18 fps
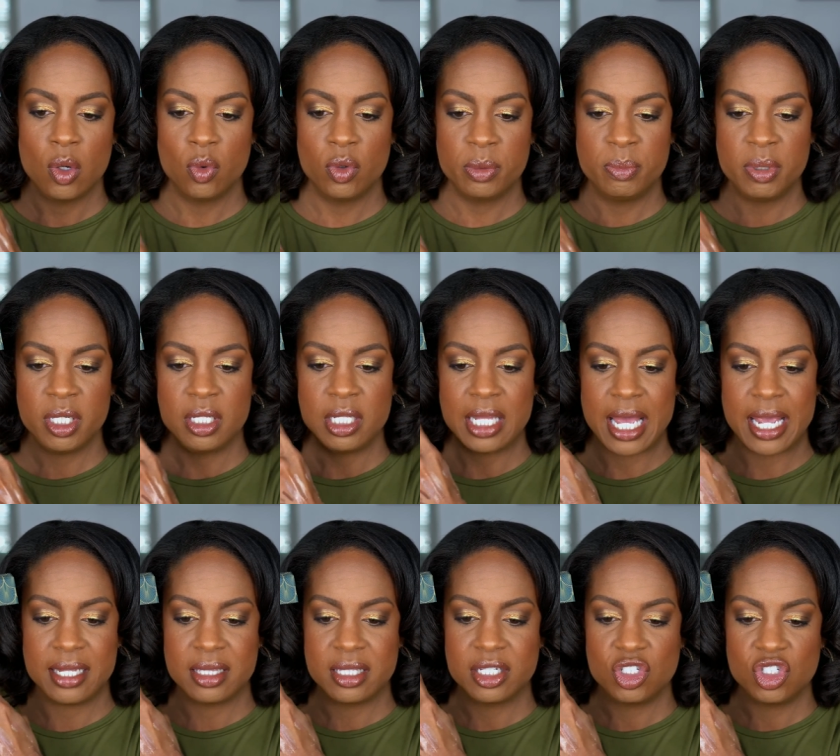would be
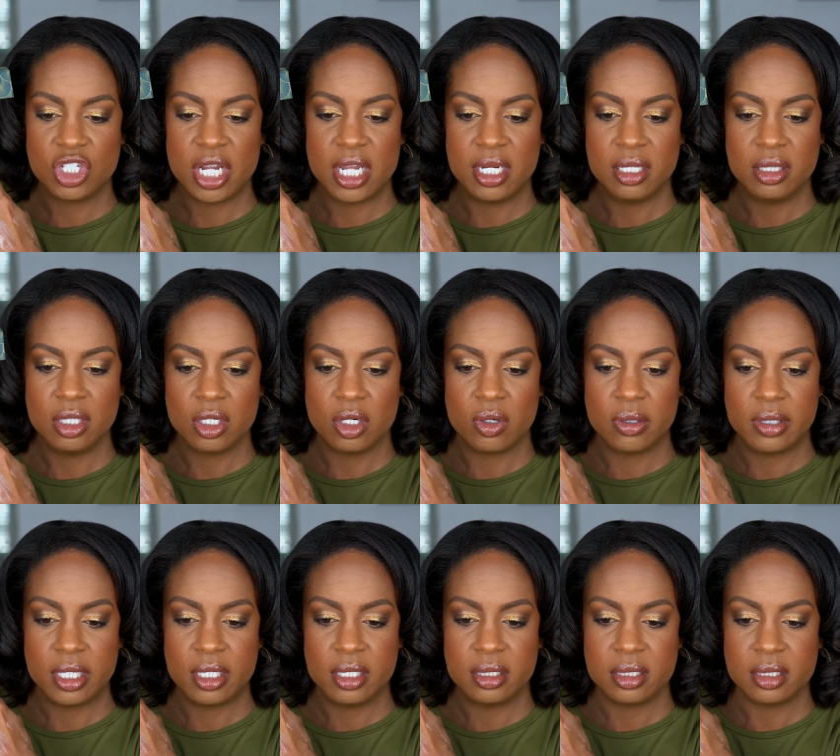like this shade in the
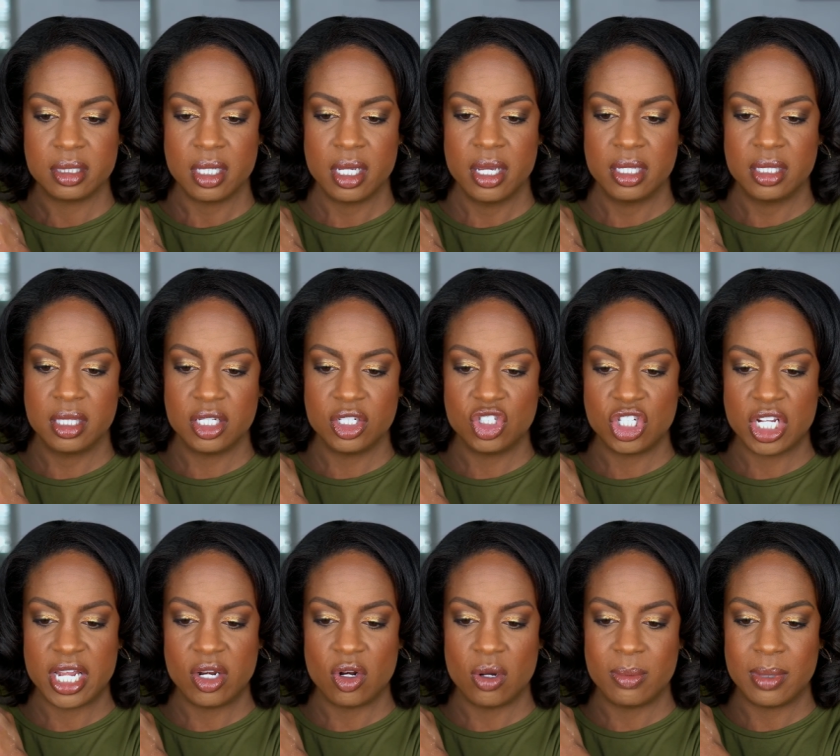crease, this
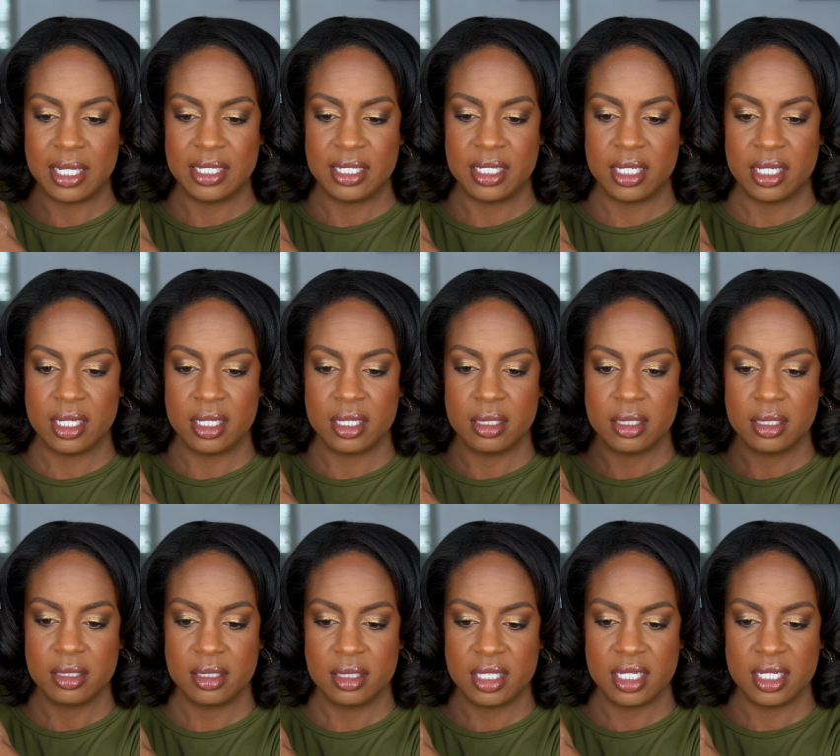shade on my lid,
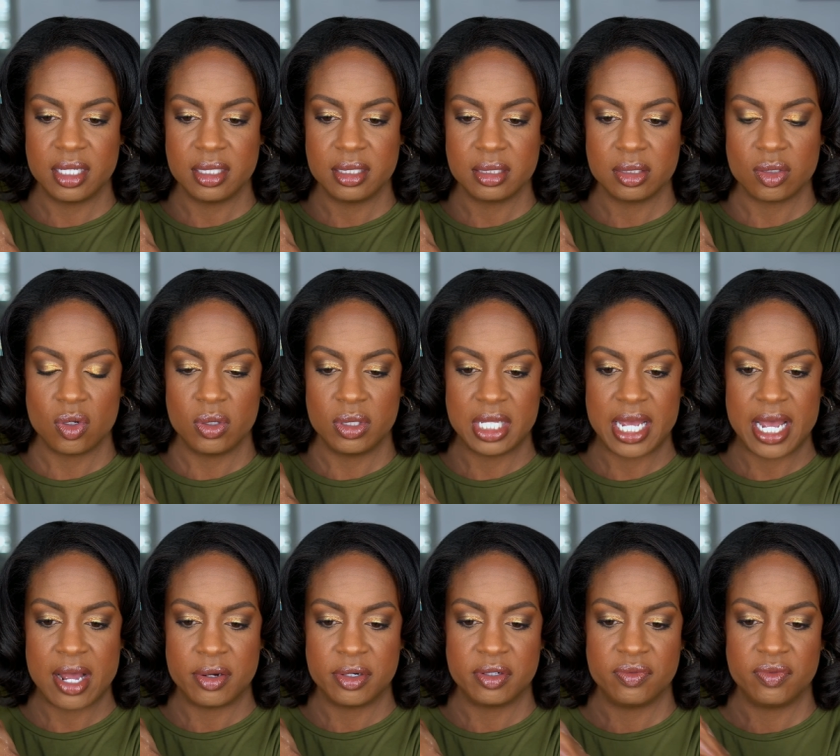this on the
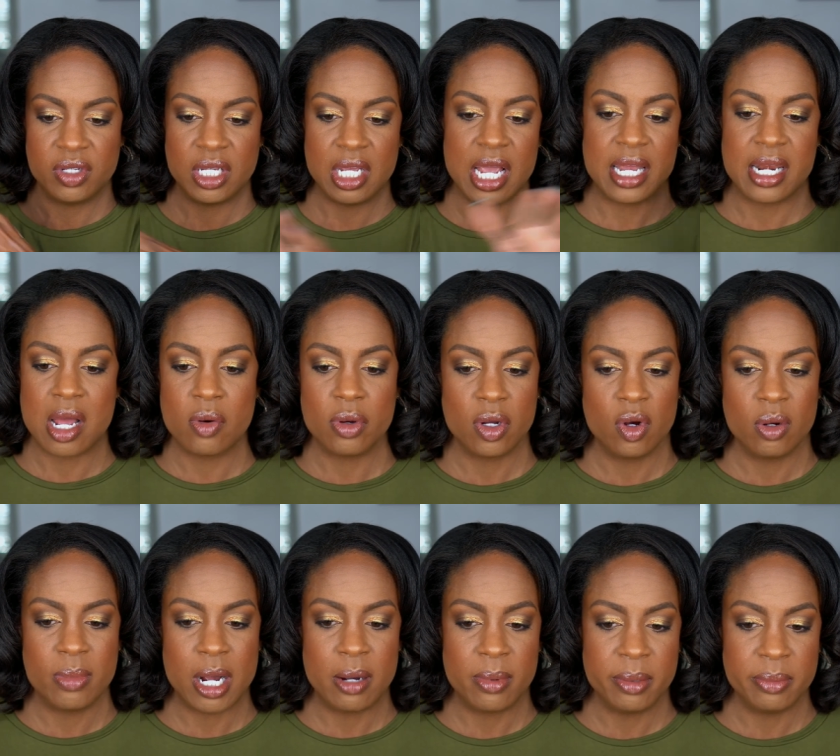outer V, and I would go
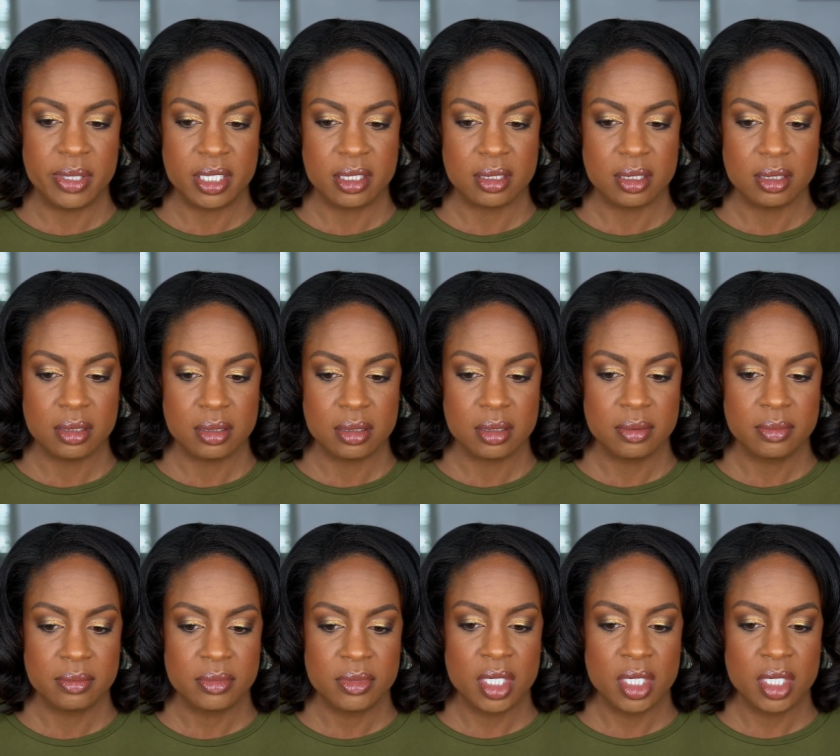about my business.